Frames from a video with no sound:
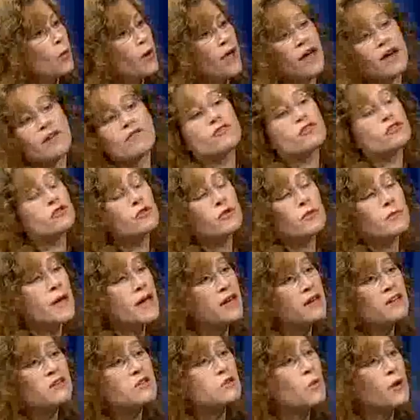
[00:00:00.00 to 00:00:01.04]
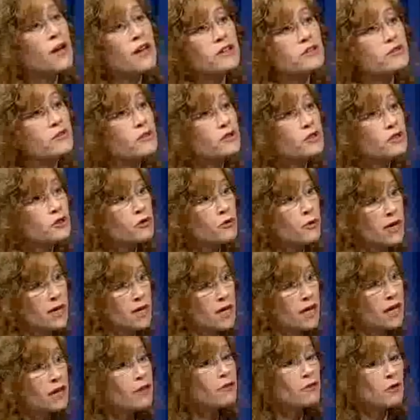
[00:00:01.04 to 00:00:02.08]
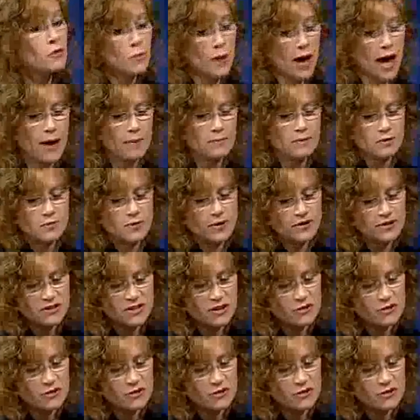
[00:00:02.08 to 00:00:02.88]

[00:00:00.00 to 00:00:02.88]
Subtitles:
We have tremendous ways for screening through pap smears.